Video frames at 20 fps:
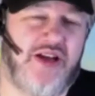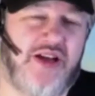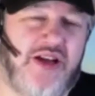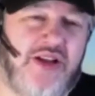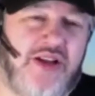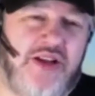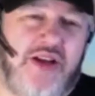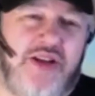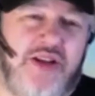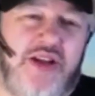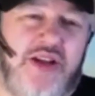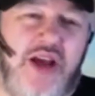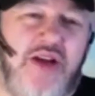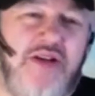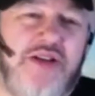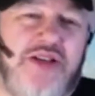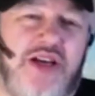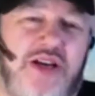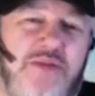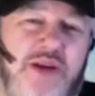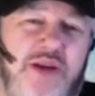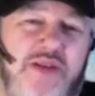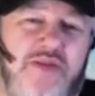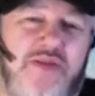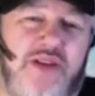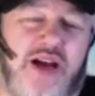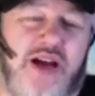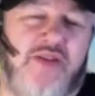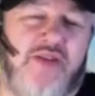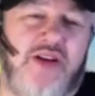The only time I've
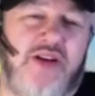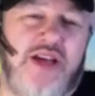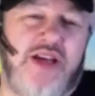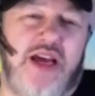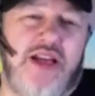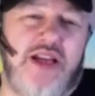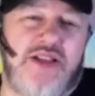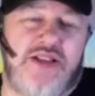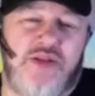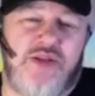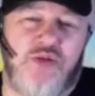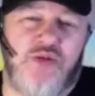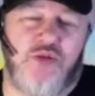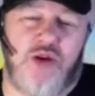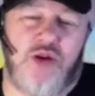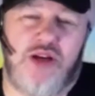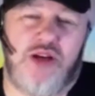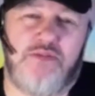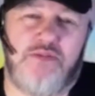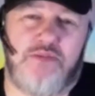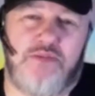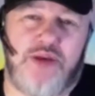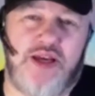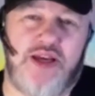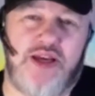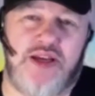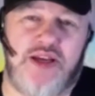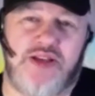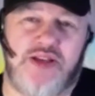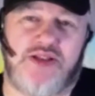only edited one
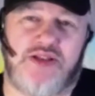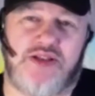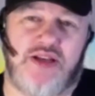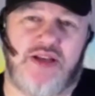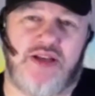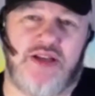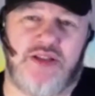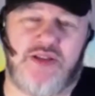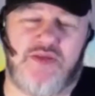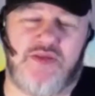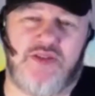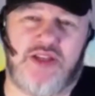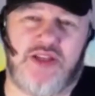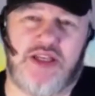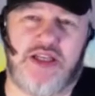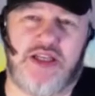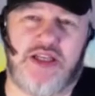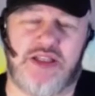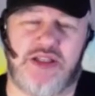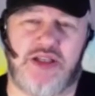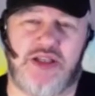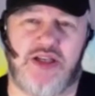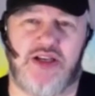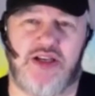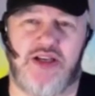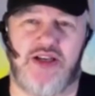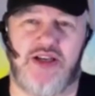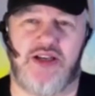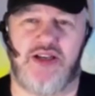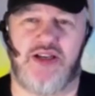piece out of the
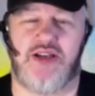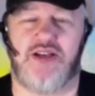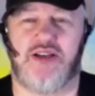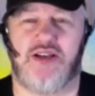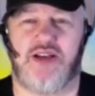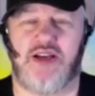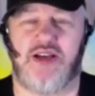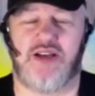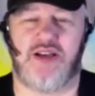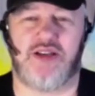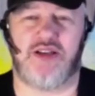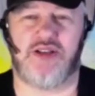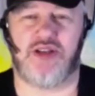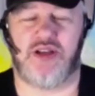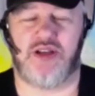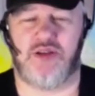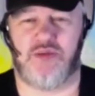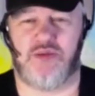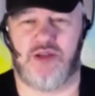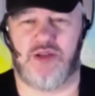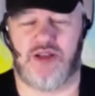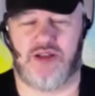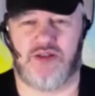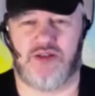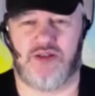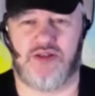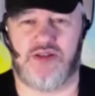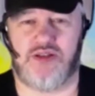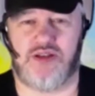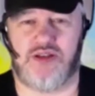entire Agile
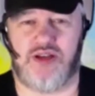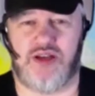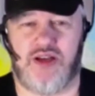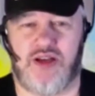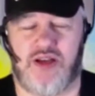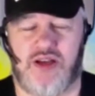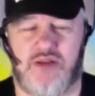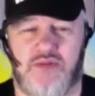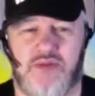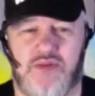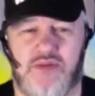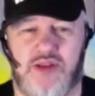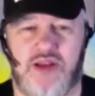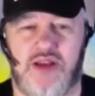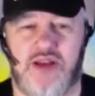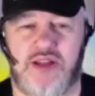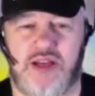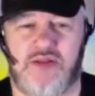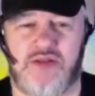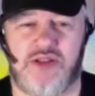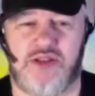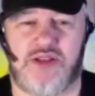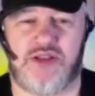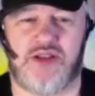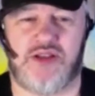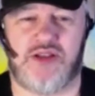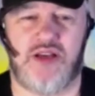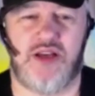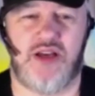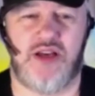World thing, and that
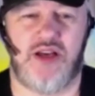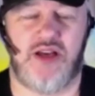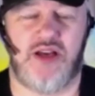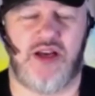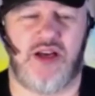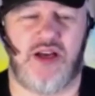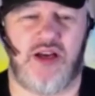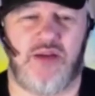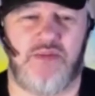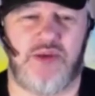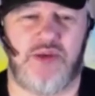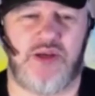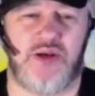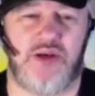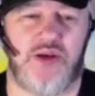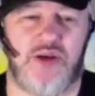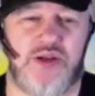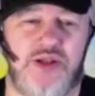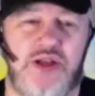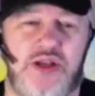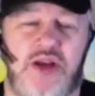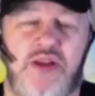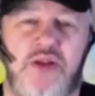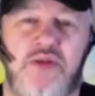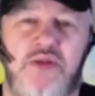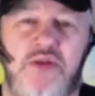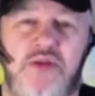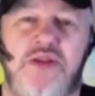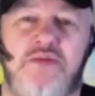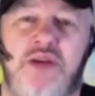was because I
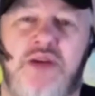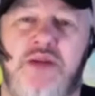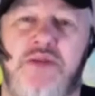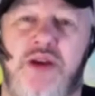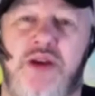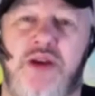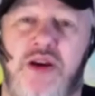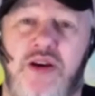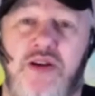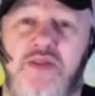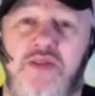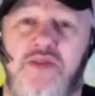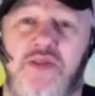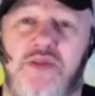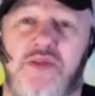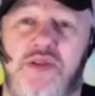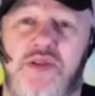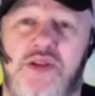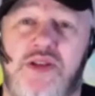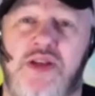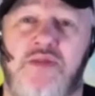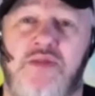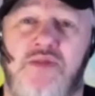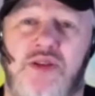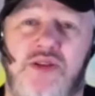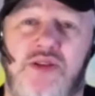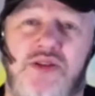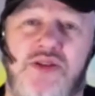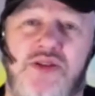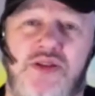thought it might be hurtful to
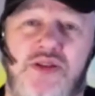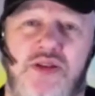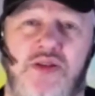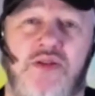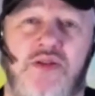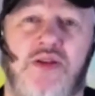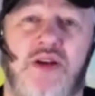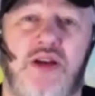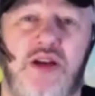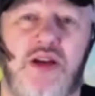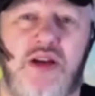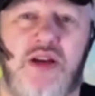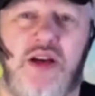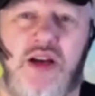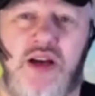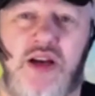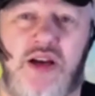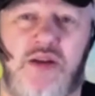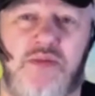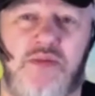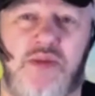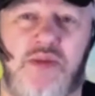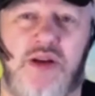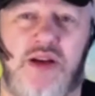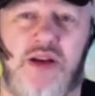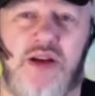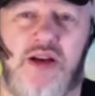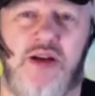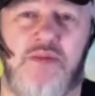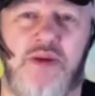someone. So
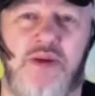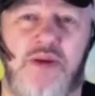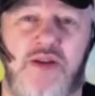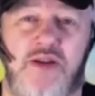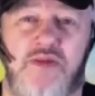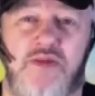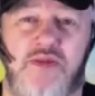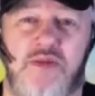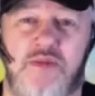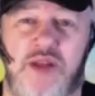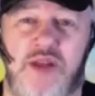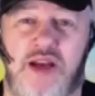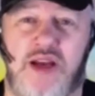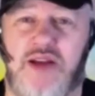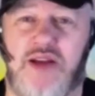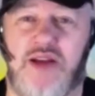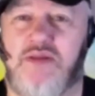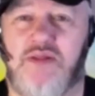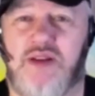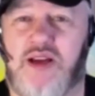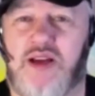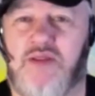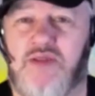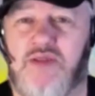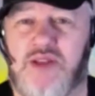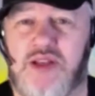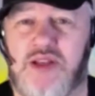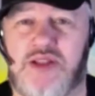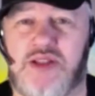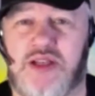apart from that,
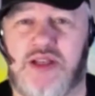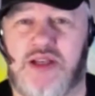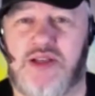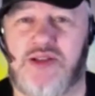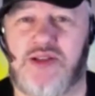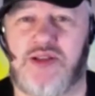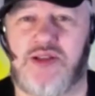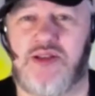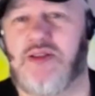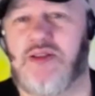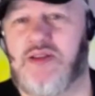everything stays in.